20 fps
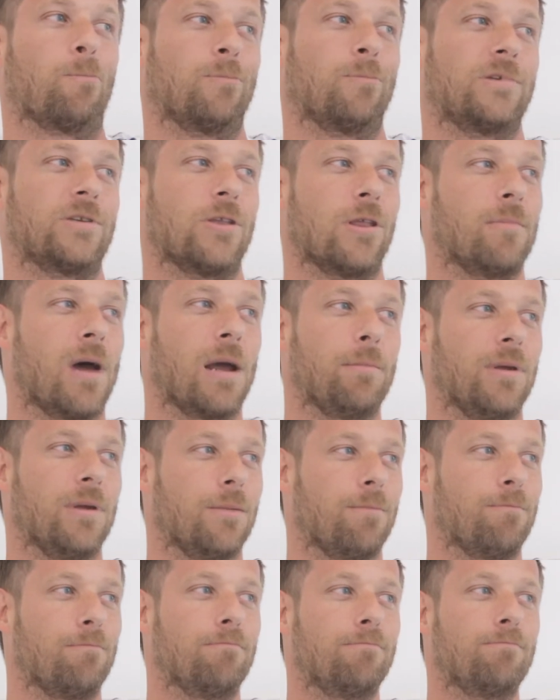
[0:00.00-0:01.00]
So there might be
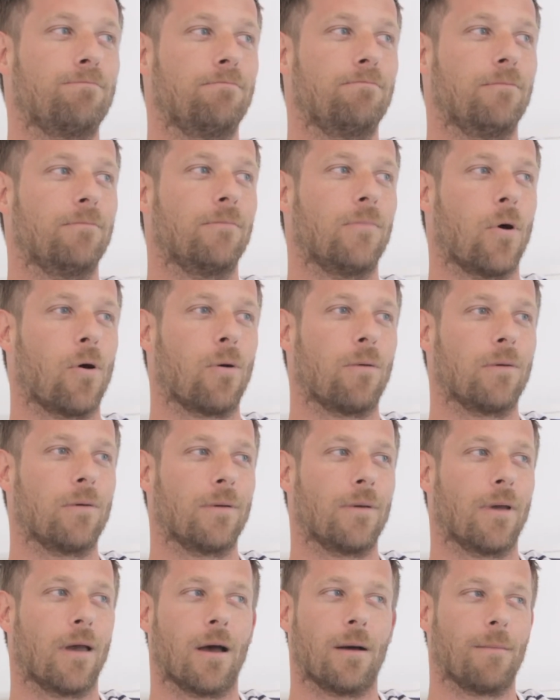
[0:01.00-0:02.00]

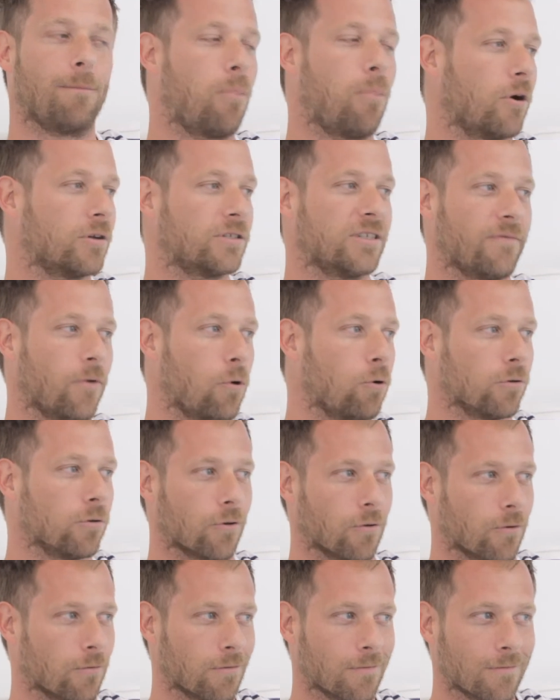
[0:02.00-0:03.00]
parts of
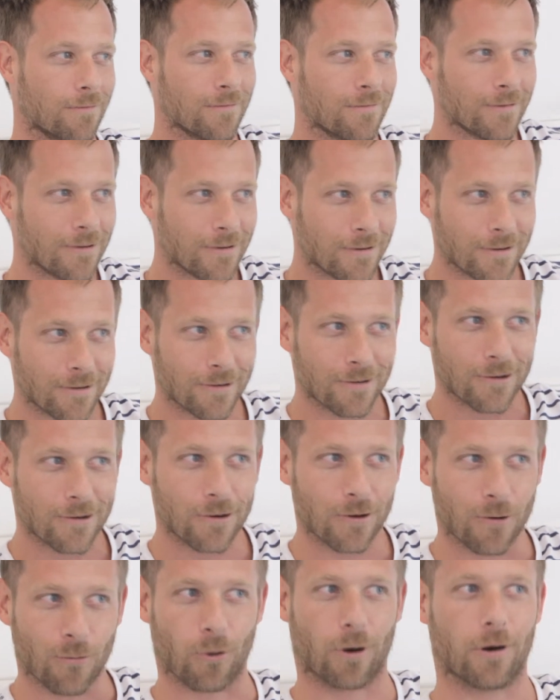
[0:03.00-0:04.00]
older
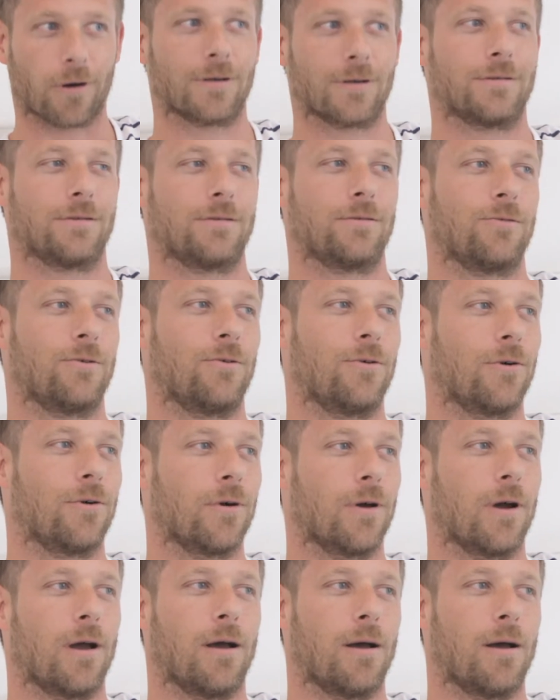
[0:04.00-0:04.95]
works, or